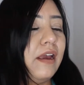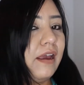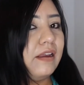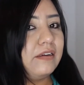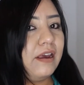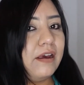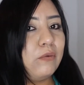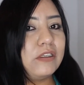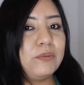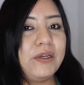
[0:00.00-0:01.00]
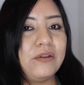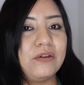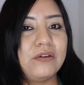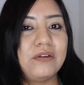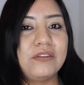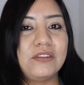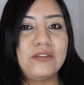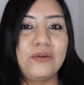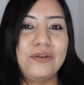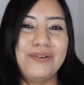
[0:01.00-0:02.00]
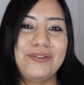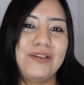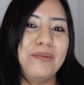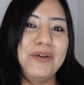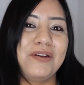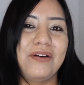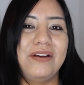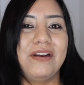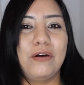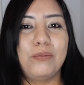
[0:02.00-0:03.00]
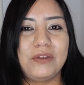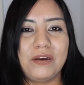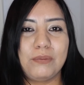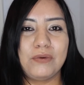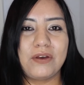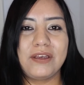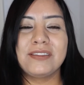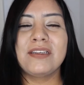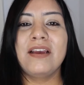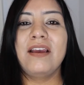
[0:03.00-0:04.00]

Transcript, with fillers: and yeah watch my other tutorials on mercari i hope they help you guys